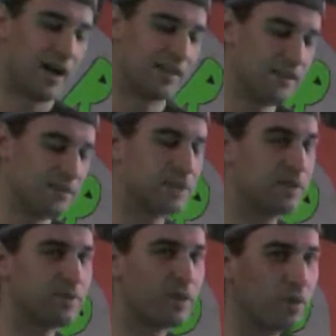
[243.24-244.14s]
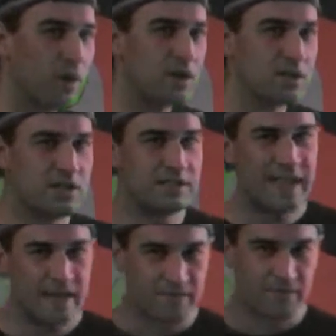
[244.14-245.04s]
I think to myself, though, she's
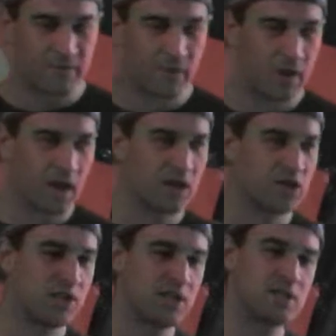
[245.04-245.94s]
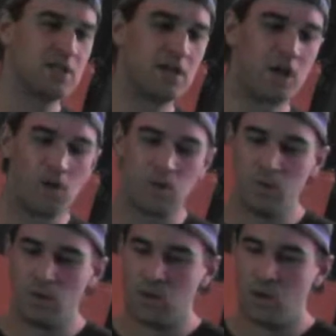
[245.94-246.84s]
deaf, and she doesn't know